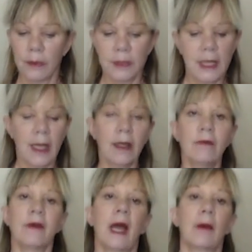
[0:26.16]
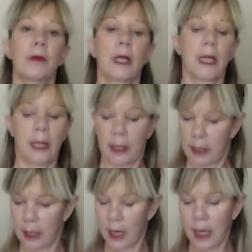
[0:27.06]
taking fabric
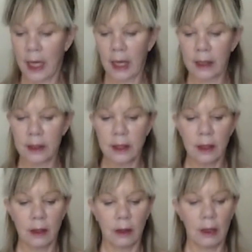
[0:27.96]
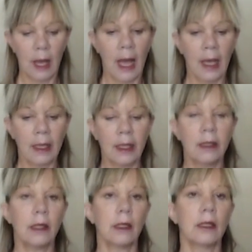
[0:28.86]
and
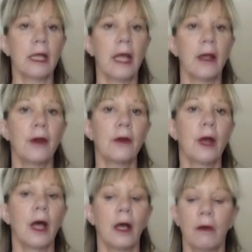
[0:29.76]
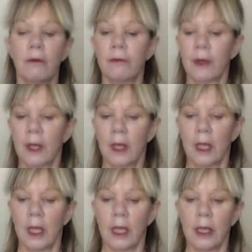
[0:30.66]
adding a layer
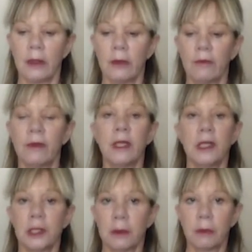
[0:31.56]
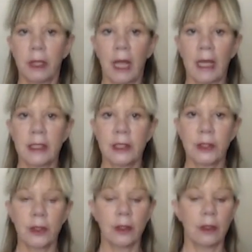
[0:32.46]
of either Venetian
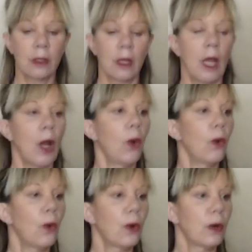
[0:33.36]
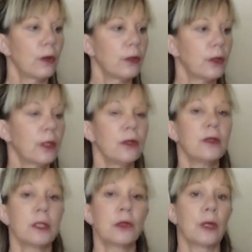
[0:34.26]
plaster, or you can use
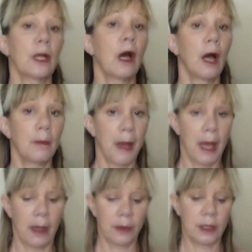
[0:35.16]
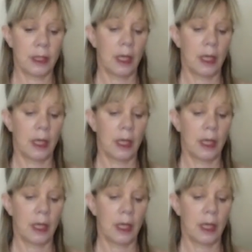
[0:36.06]
a joint compound,